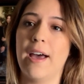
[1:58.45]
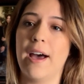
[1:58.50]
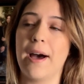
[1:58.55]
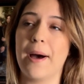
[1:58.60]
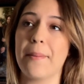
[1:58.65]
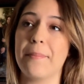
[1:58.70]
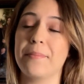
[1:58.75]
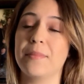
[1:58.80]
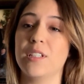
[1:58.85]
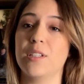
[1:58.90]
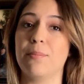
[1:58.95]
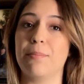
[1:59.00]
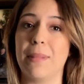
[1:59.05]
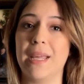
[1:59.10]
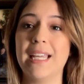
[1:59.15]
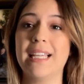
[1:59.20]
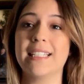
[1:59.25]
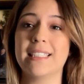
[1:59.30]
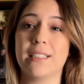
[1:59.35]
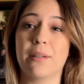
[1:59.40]
um,
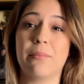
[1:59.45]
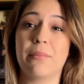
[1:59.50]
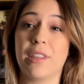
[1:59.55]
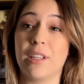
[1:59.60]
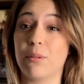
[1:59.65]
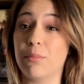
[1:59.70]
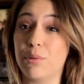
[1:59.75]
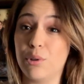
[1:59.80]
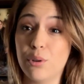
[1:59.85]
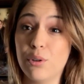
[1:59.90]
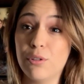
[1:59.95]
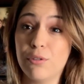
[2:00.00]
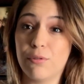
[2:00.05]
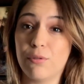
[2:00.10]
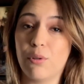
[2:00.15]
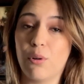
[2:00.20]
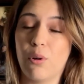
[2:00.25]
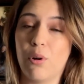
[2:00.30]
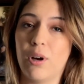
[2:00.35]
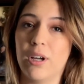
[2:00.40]
make something
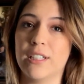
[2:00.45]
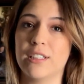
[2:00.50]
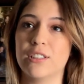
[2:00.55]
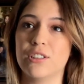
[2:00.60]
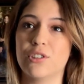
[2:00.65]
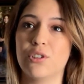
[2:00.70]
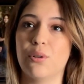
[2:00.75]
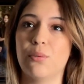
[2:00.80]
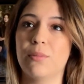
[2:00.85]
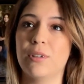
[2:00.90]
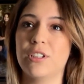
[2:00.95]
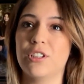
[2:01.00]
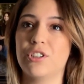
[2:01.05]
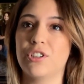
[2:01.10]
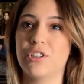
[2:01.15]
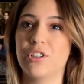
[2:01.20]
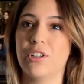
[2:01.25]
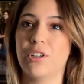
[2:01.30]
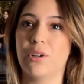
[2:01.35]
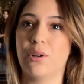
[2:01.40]
beautiful and so
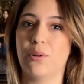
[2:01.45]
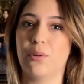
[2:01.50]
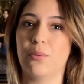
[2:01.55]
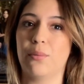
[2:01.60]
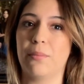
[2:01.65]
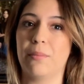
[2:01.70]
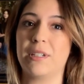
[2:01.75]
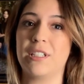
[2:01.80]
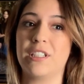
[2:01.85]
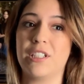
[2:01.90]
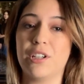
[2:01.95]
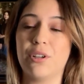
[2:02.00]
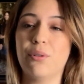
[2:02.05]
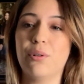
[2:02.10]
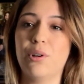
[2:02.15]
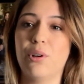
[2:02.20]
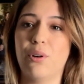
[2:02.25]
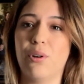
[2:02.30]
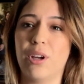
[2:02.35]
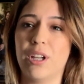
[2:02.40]
much, you know,
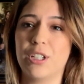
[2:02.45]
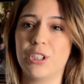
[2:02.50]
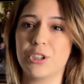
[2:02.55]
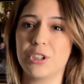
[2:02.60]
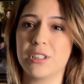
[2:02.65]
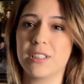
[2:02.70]
material and